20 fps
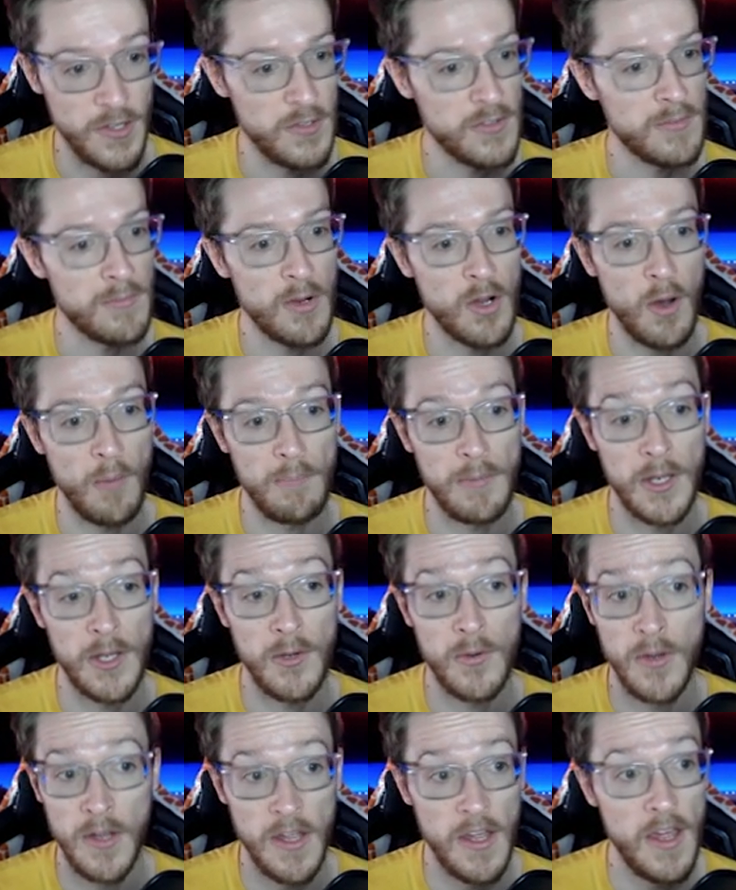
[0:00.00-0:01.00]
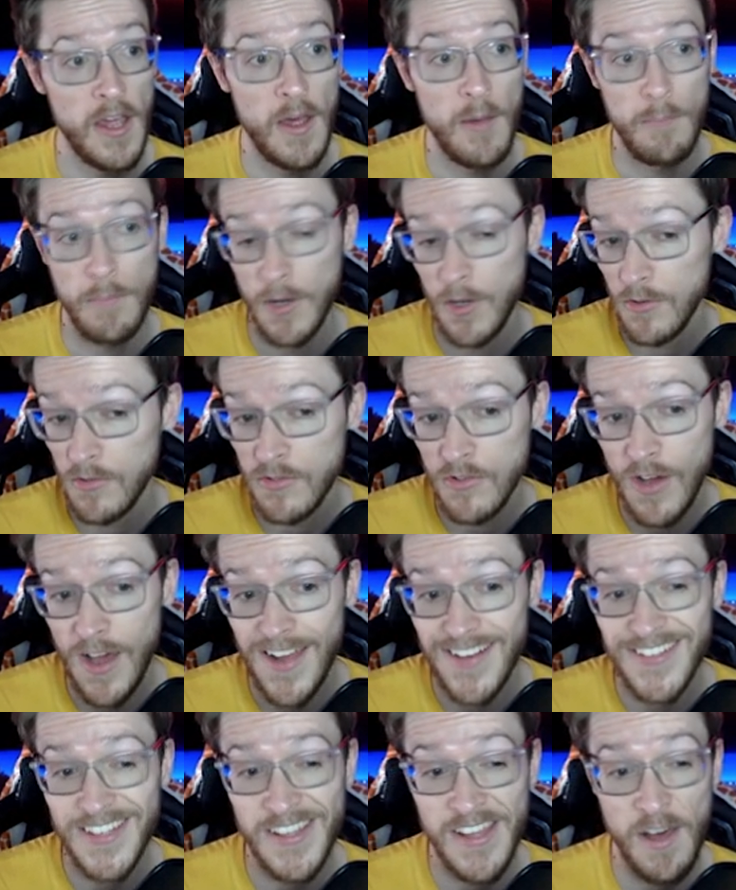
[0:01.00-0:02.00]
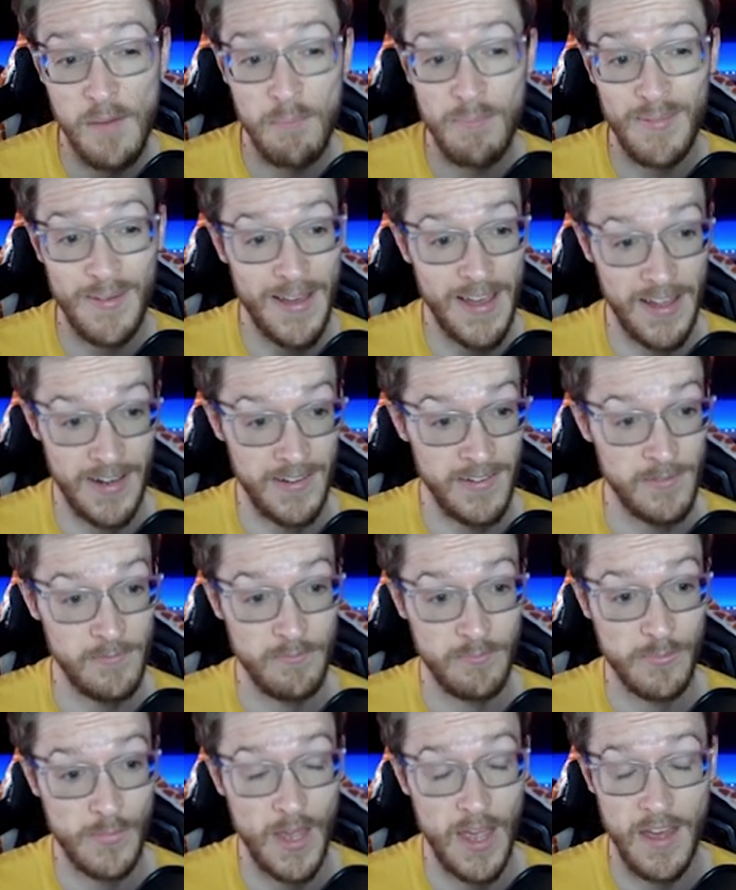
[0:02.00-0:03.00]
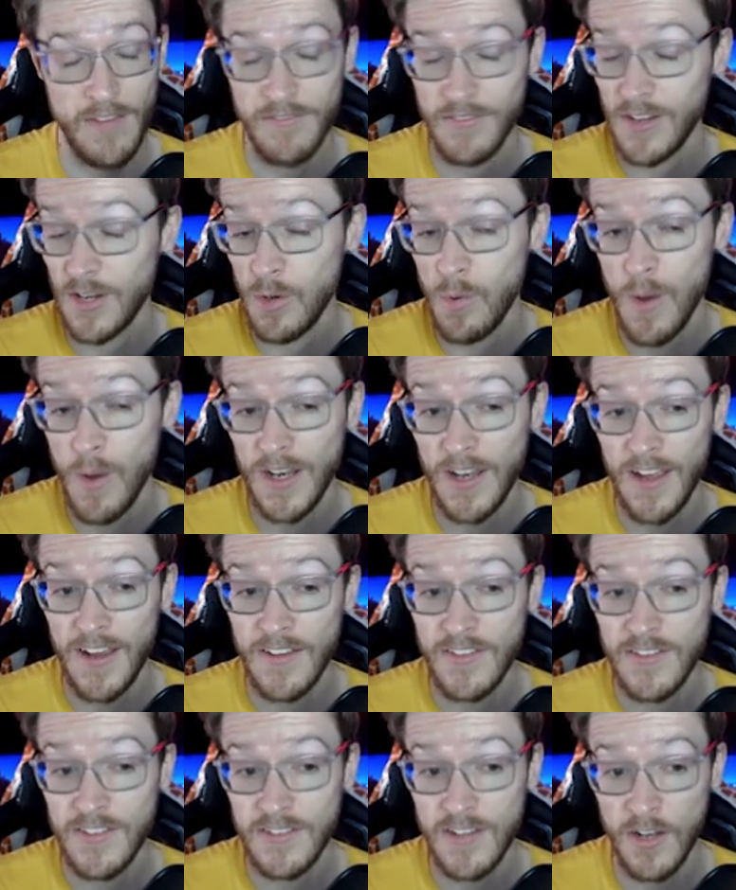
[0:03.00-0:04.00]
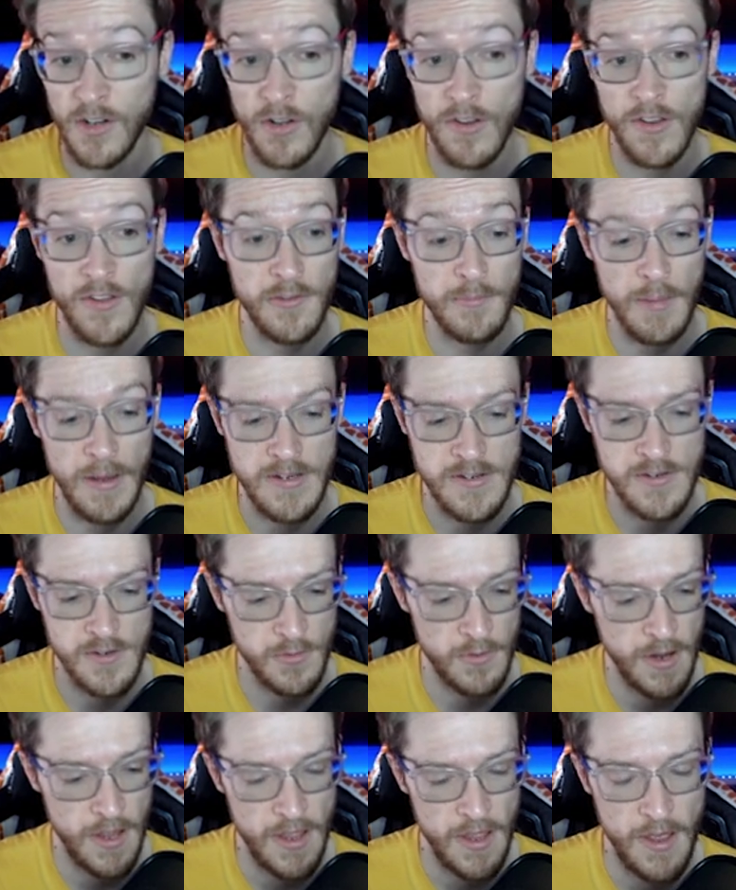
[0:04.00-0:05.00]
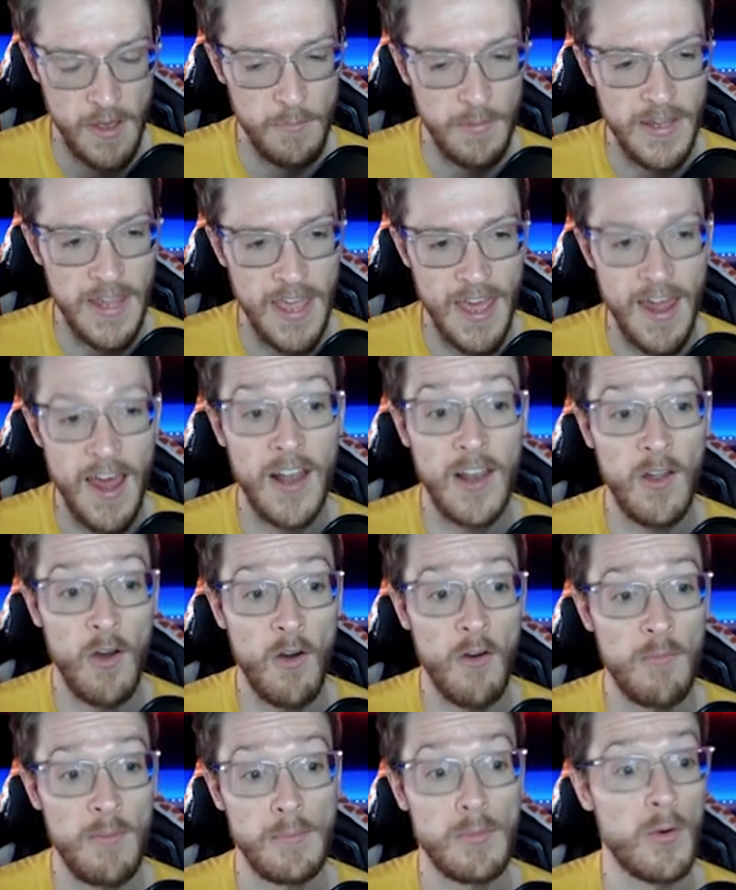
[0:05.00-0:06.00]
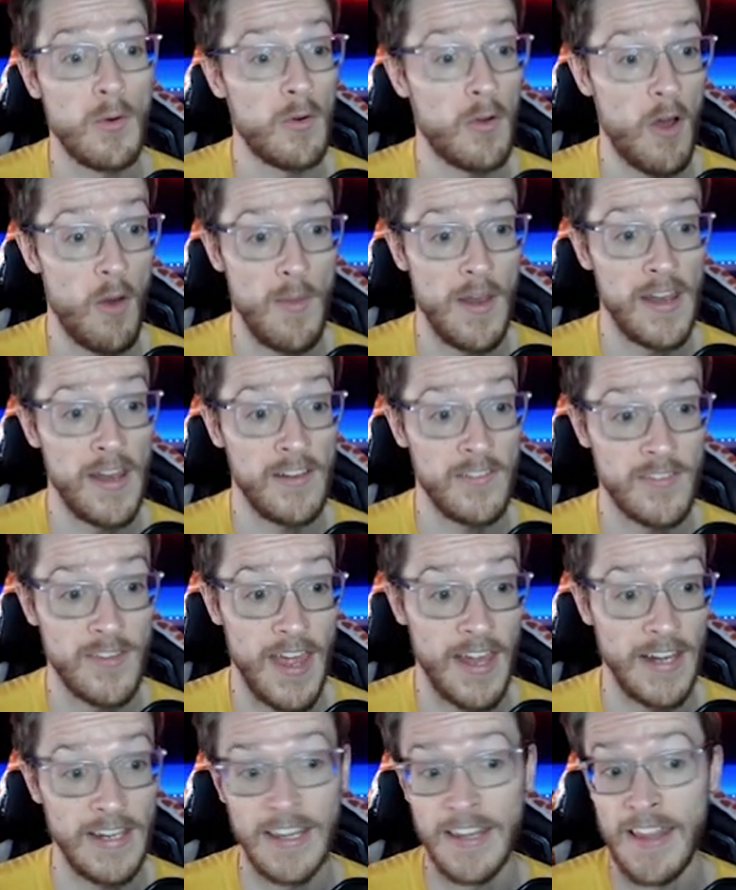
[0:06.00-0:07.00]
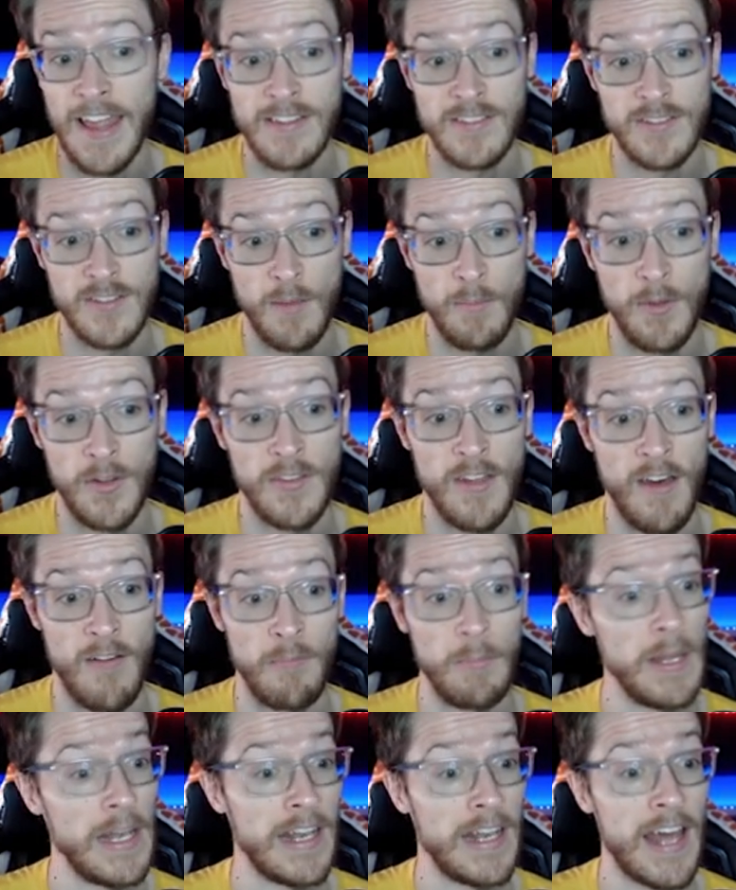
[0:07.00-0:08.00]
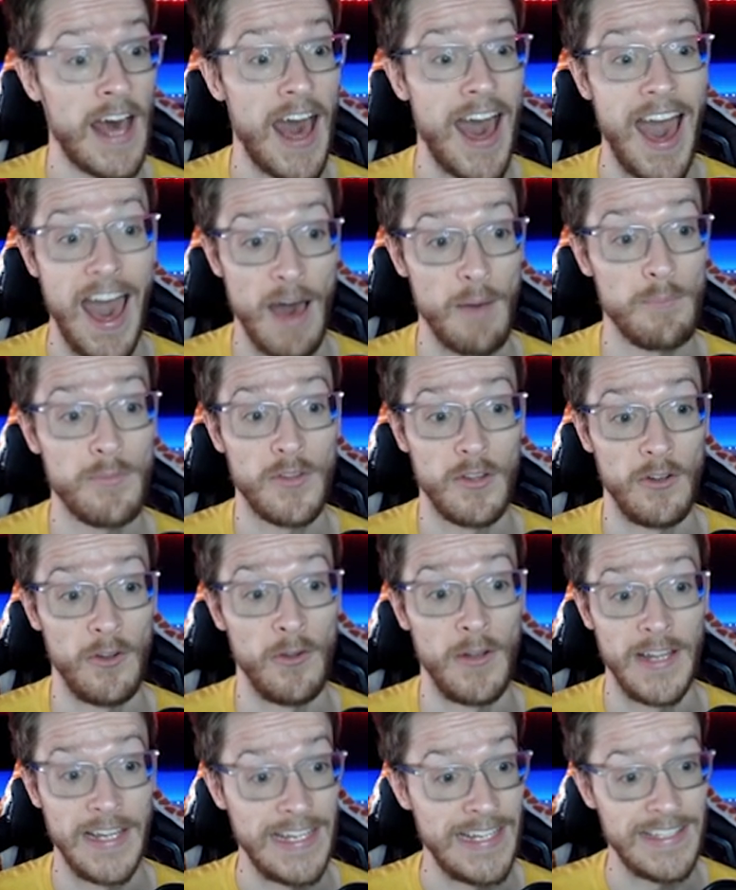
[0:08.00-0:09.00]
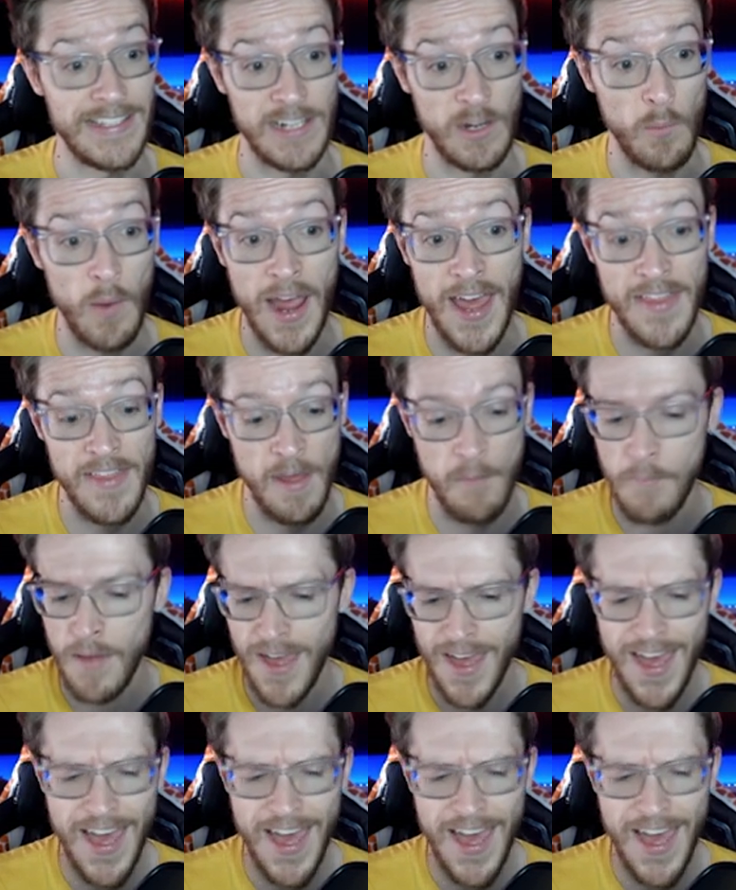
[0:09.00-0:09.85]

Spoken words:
Someone got Blue. Blue's not actually that bad. I quite like his stun on his special. But yeah, a lot of people were commenting saying that their summons have been absolutely eating away at them.